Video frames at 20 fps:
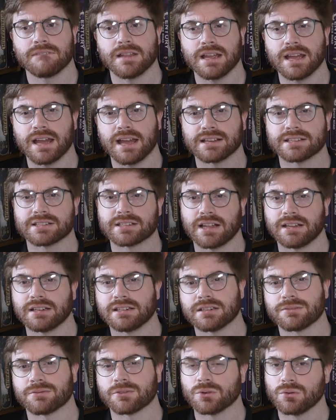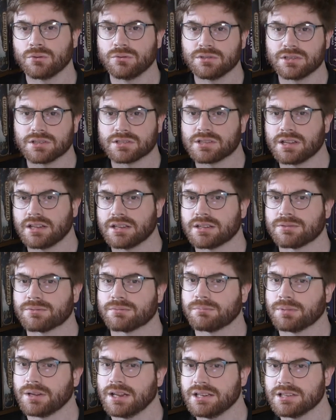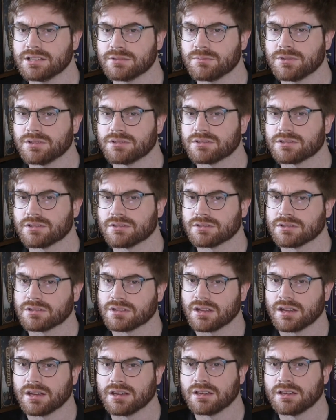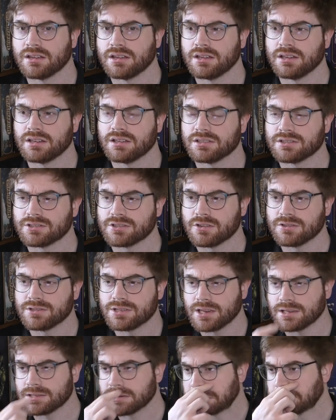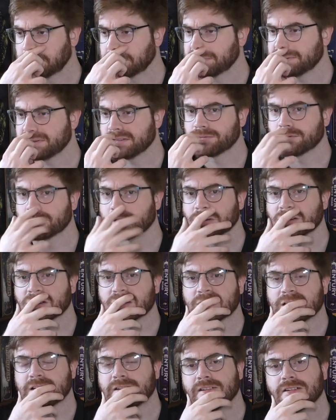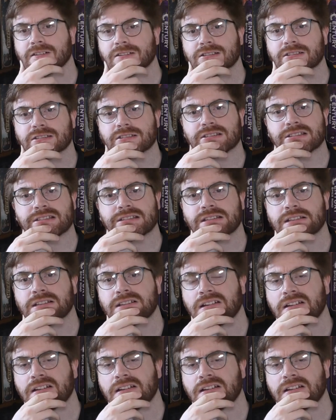Yeah, slightly different order, slightly different placement, so they're associated with different costs.